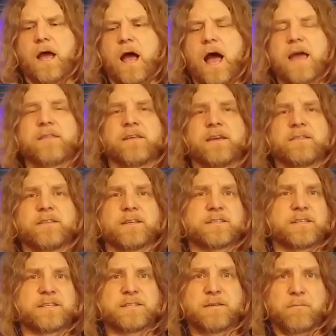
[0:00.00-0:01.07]
I think this
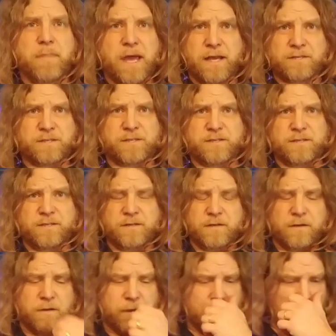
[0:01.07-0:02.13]
is the best
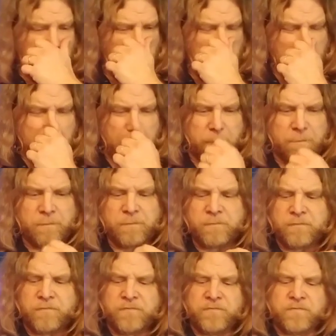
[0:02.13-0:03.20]
uh,
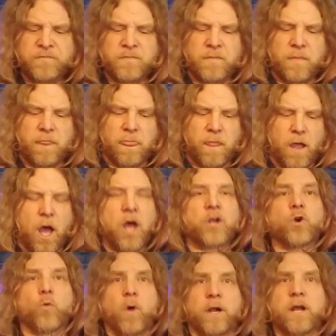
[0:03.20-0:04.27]

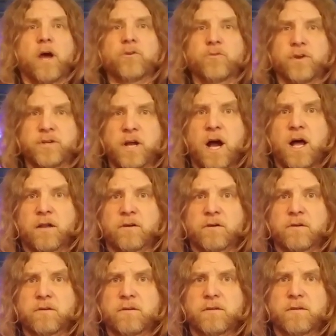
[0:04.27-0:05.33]
under
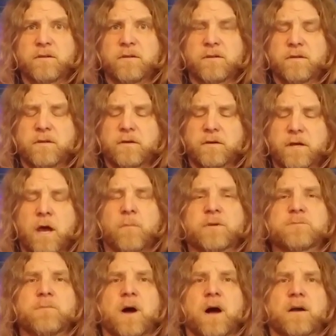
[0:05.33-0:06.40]
$100 compass
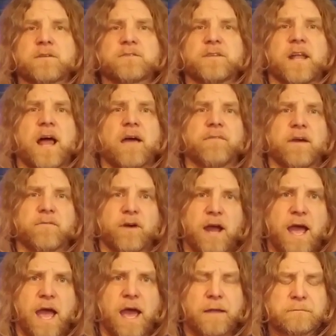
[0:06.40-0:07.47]
box that I've ever
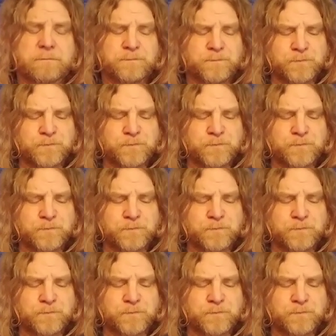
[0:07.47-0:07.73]
had.